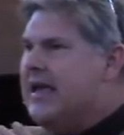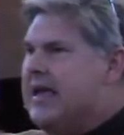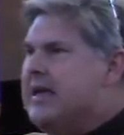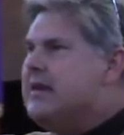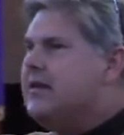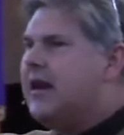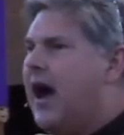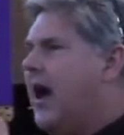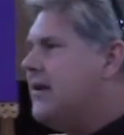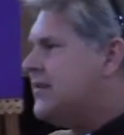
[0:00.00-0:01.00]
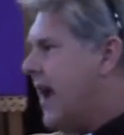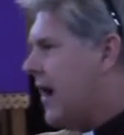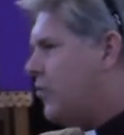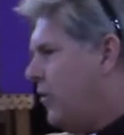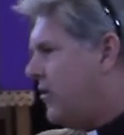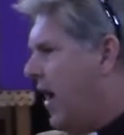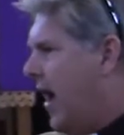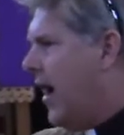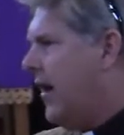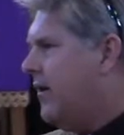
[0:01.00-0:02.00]
in contact with
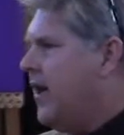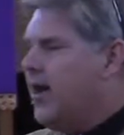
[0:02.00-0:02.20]
God,